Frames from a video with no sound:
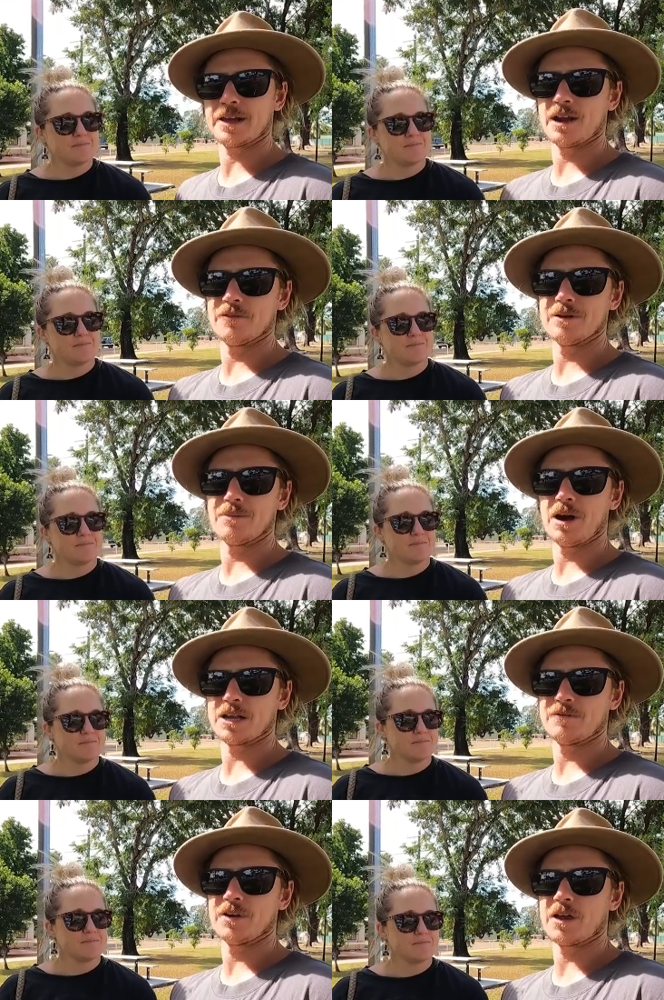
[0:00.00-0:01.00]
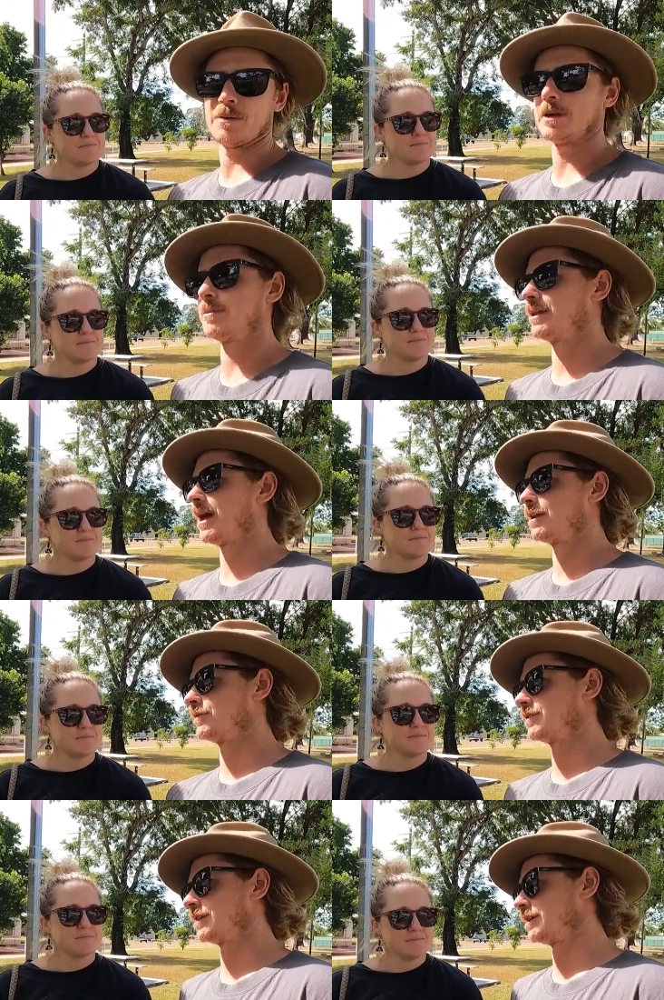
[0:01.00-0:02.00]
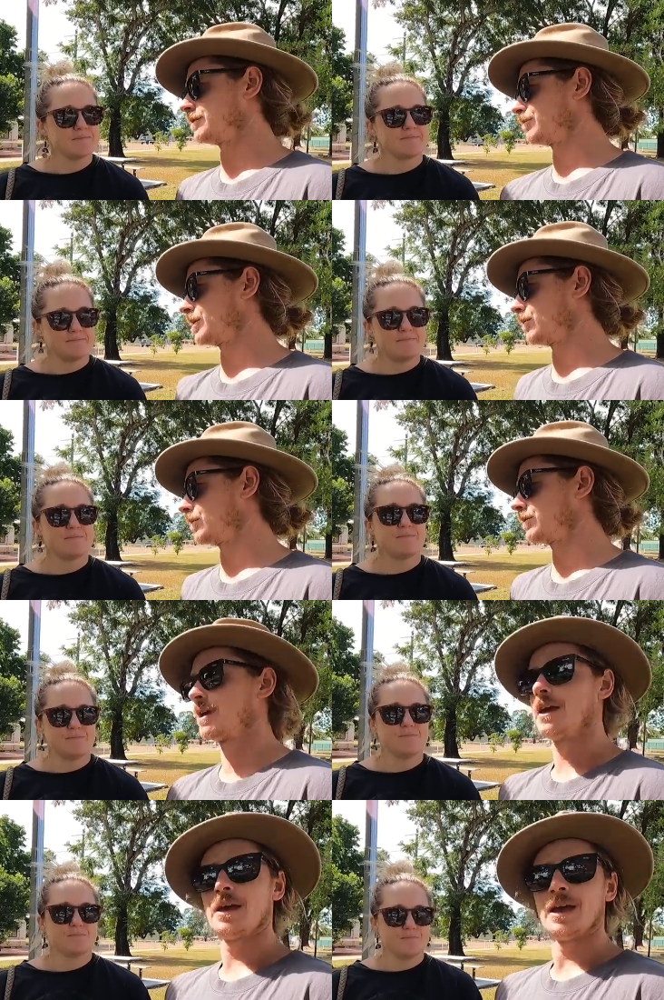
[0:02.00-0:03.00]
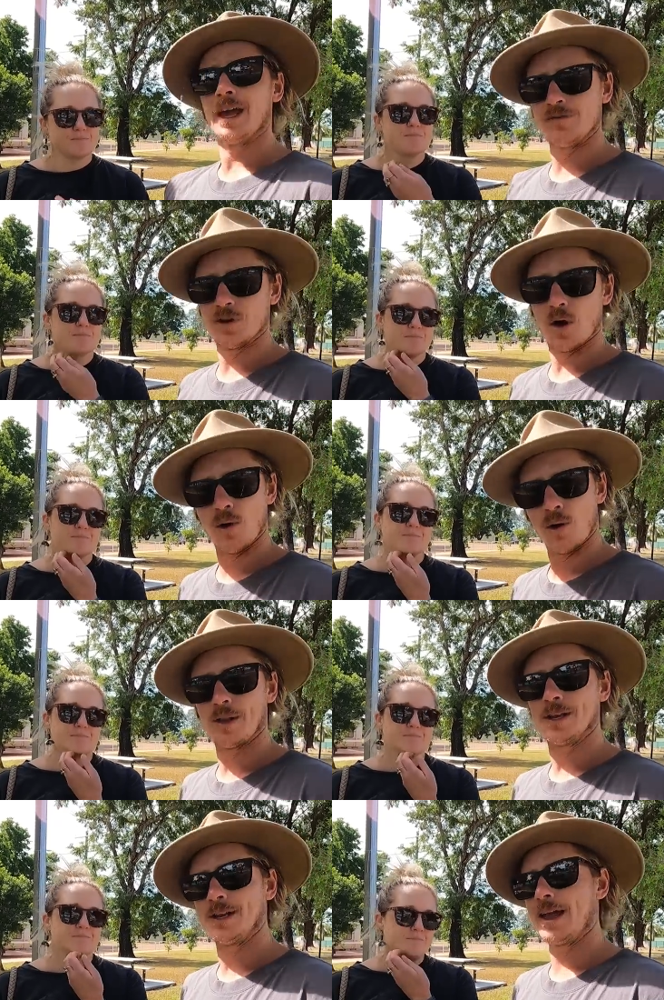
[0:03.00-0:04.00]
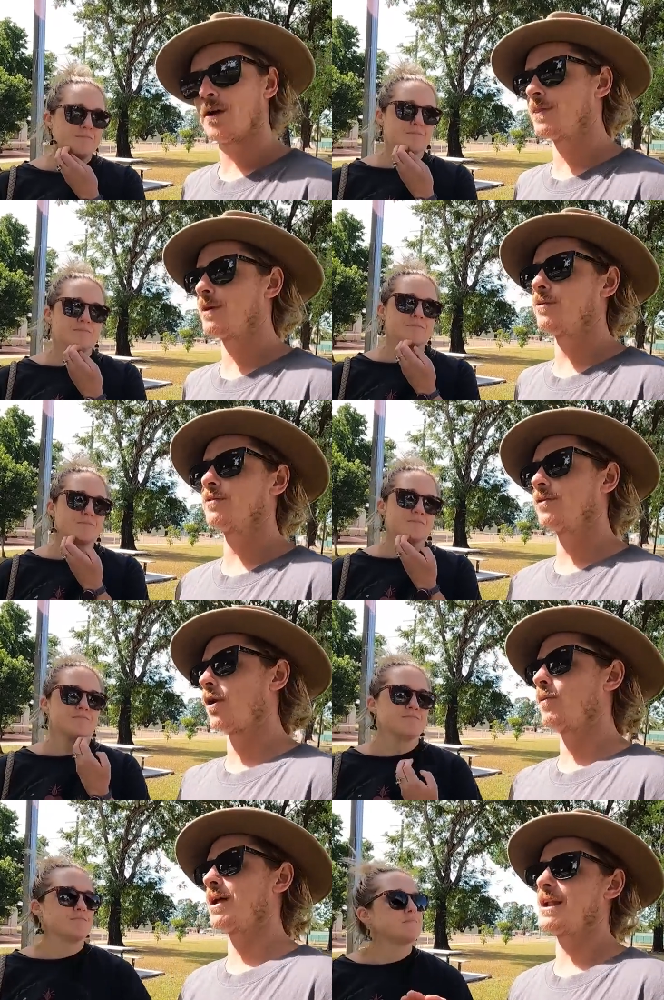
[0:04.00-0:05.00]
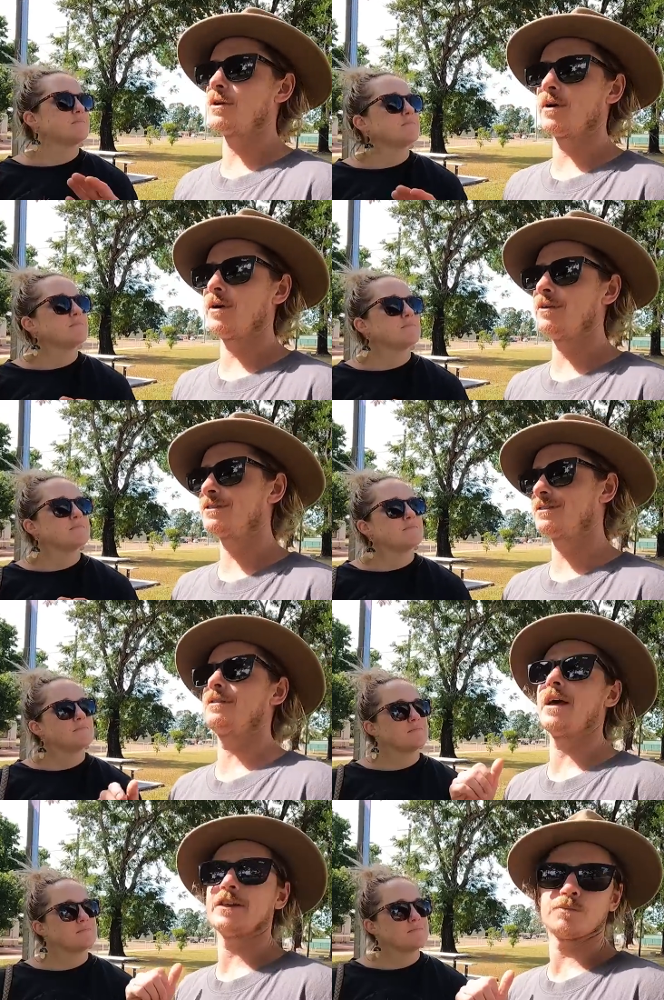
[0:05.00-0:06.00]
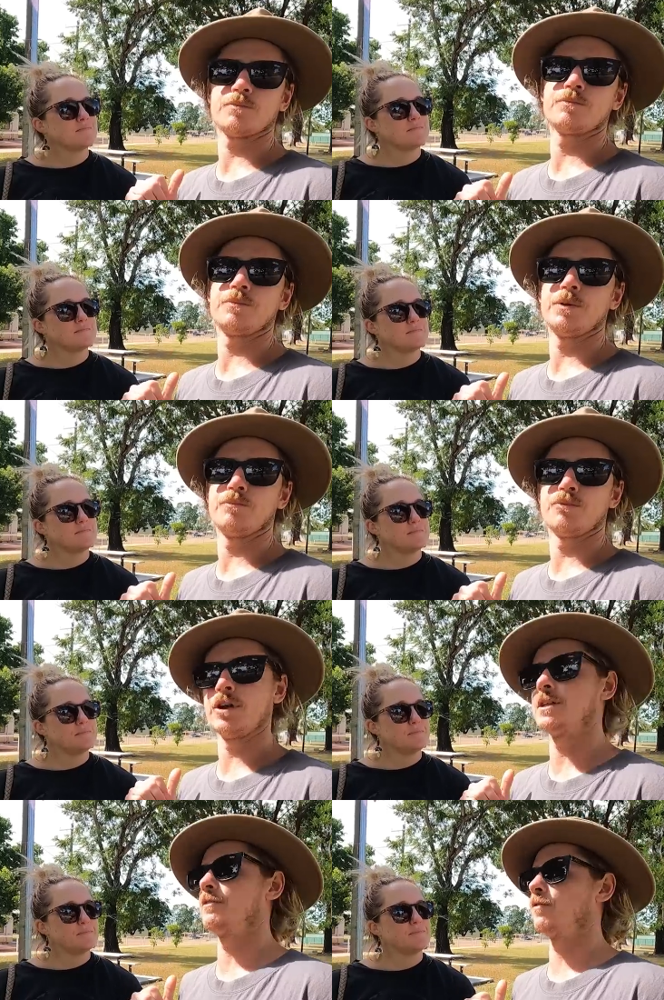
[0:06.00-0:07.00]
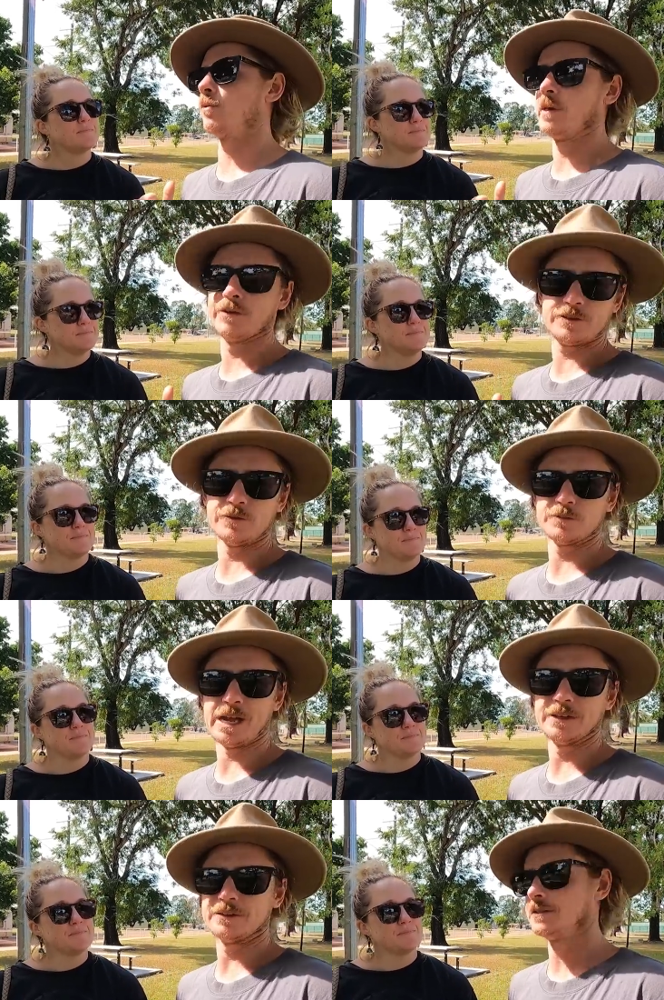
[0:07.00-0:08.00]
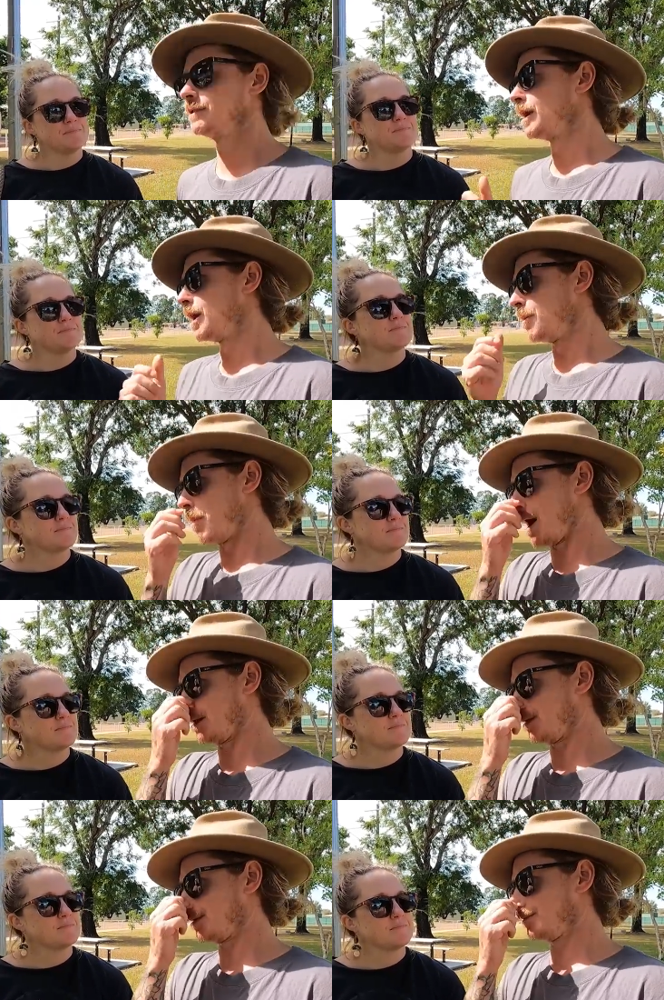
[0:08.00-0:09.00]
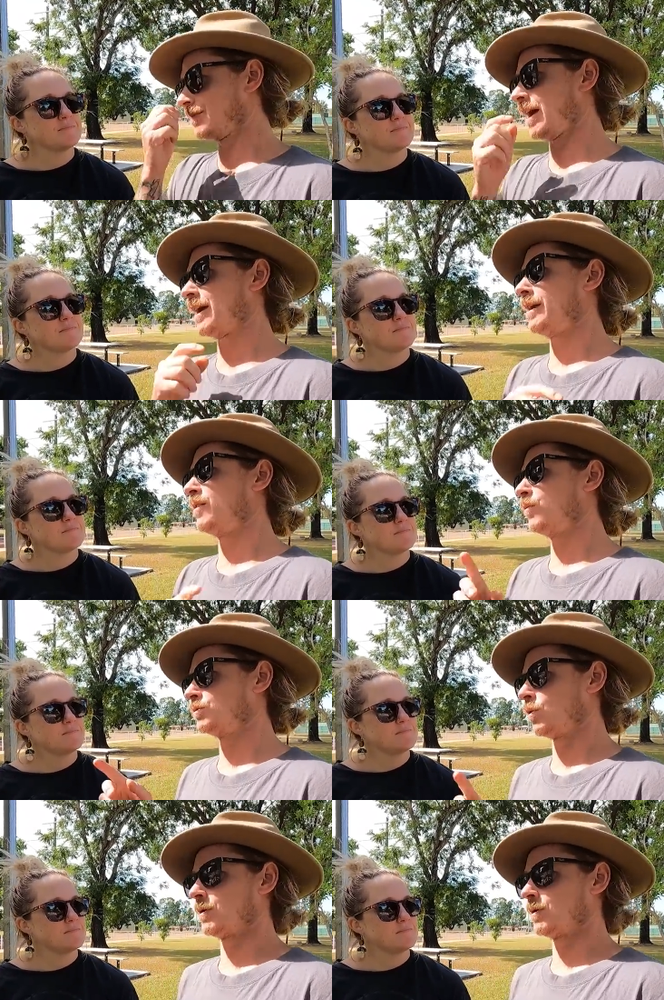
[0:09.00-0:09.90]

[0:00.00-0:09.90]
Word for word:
Speaker 1: that caravan park if you're coming a bit later in the season mm. because mm. even early now, when there was no one anywhere else, that's pretty full. There were still spaces, but they were